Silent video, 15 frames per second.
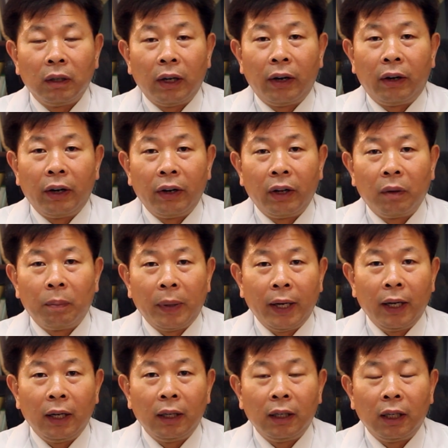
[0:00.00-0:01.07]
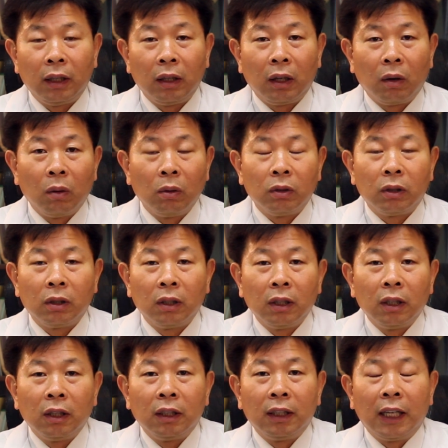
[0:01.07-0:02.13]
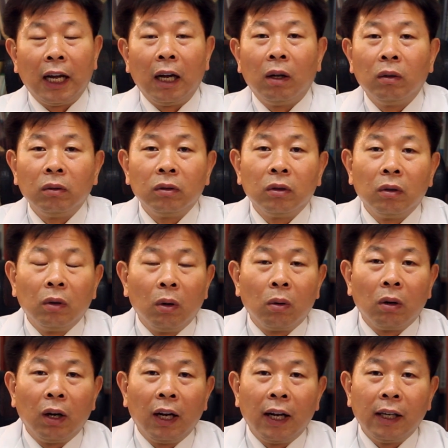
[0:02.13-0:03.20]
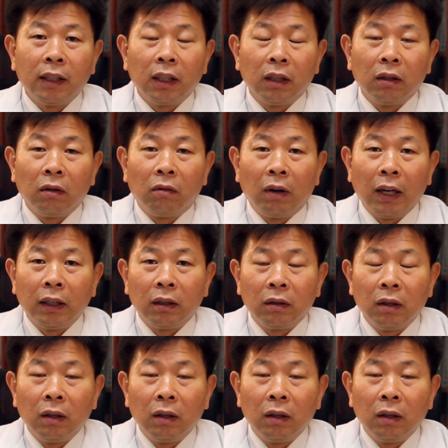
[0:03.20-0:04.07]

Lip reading: area pain and goes down to localized in the right